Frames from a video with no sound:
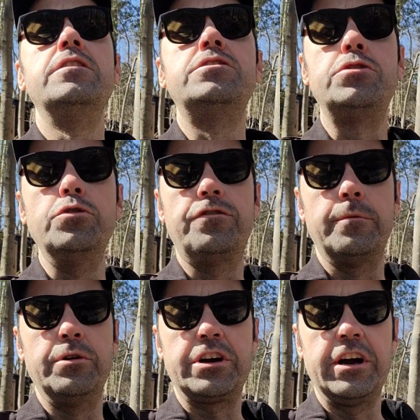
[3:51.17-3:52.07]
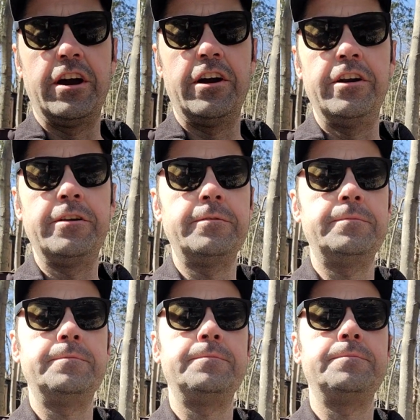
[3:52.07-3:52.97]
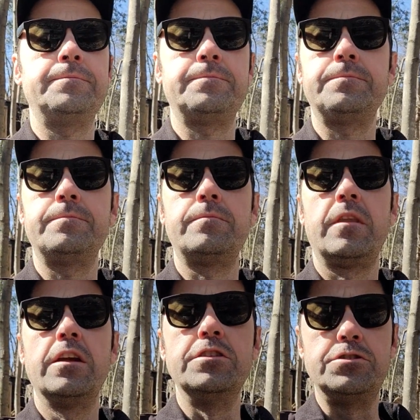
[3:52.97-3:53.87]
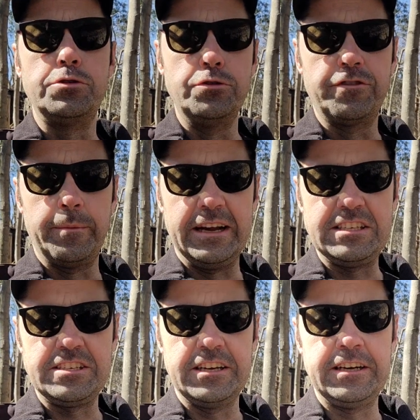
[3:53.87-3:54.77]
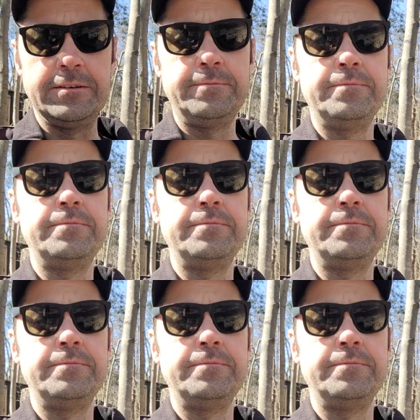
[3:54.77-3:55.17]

2 from Utgard, 2 from Isa,